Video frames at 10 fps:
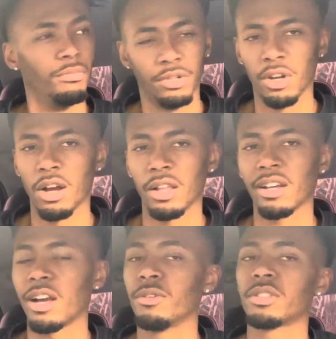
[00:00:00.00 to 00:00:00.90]
But no,
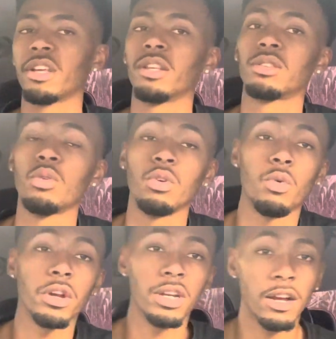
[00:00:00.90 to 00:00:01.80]
like I was saying, through the
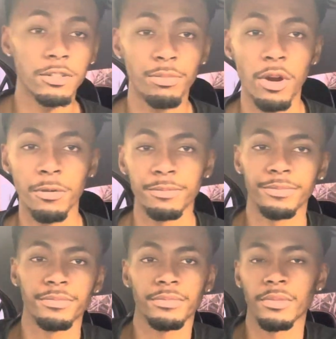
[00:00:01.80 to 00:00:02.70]
workouts, bro,
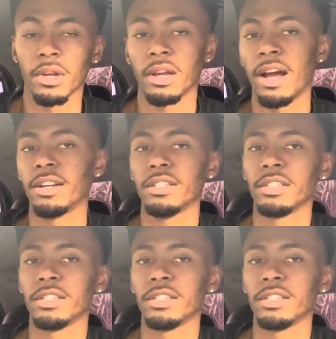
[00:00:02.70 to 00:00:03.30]
I done